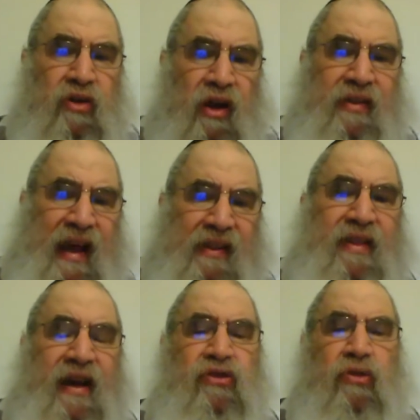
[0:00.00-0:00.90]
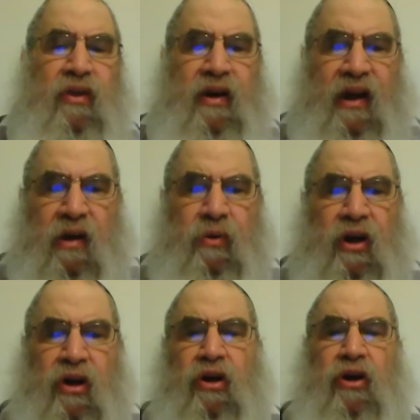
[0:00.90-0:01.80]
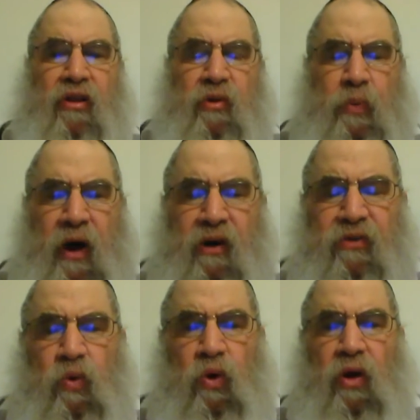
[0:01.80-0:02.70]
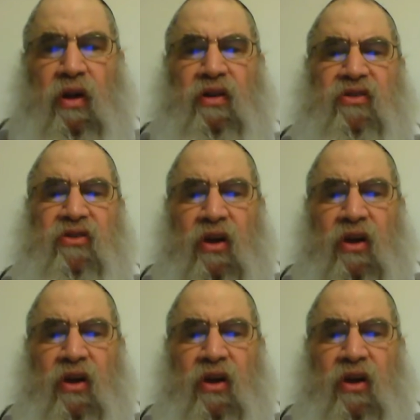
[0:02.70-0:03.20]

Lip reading: not next to the nega, but on another part of the walls,